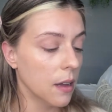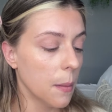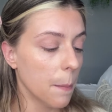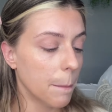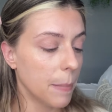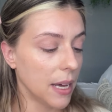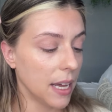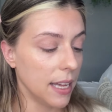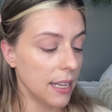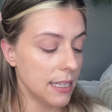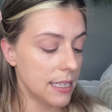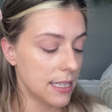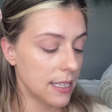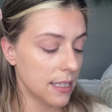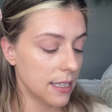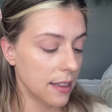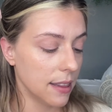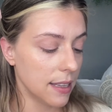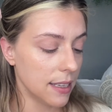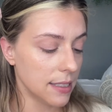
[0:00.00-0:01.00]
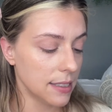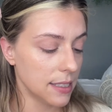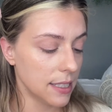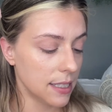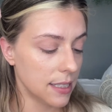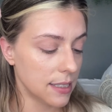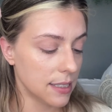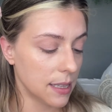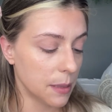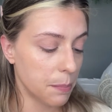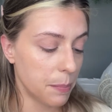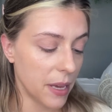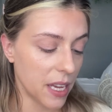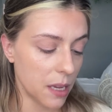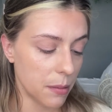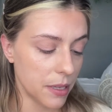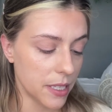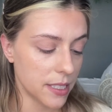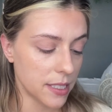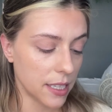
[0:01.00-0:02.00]
But this is the
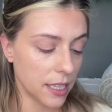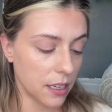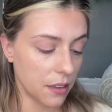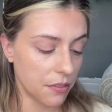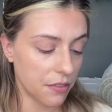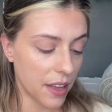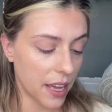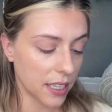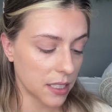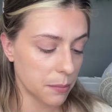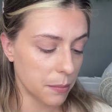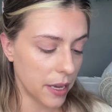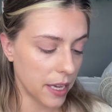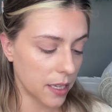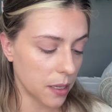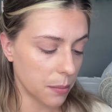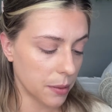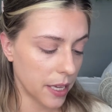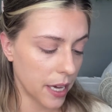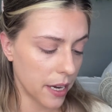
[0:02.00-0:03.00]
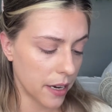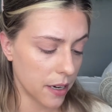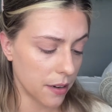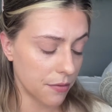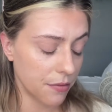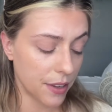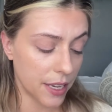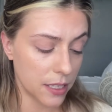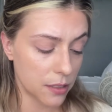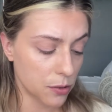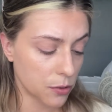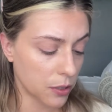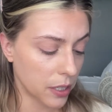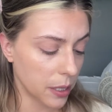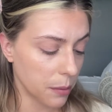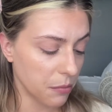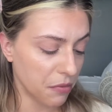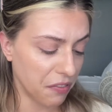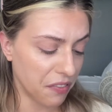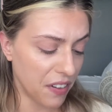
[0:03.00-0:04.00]
Baby Skin Effect Makeup Care Face
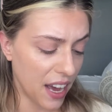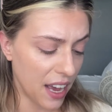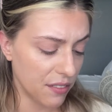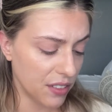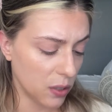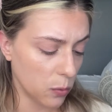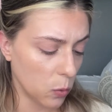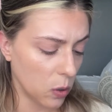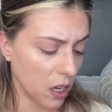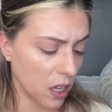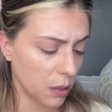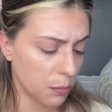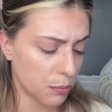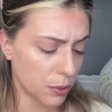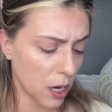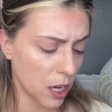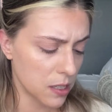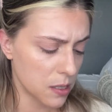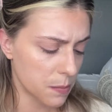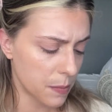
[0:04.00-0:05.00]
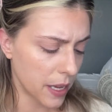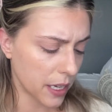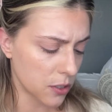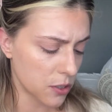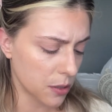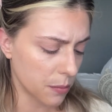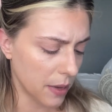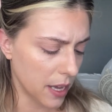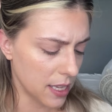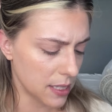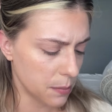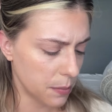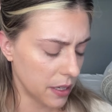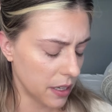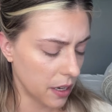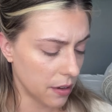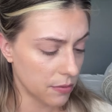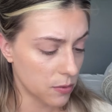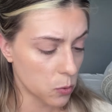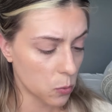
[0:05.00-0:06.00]
Cream 5-in-1 Broad Spectrum
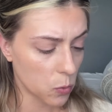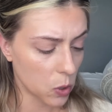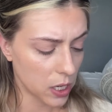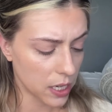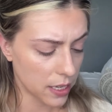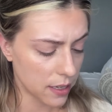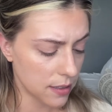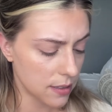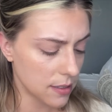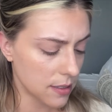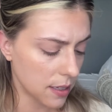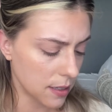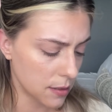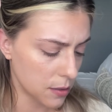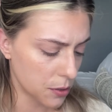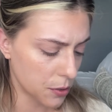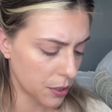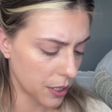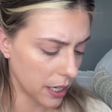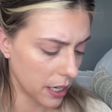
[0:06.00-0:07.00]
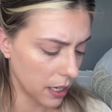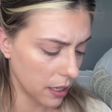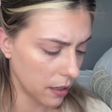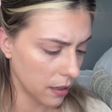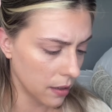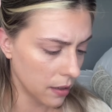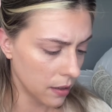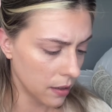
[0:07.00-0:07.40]
SPF 20 Sunscreen,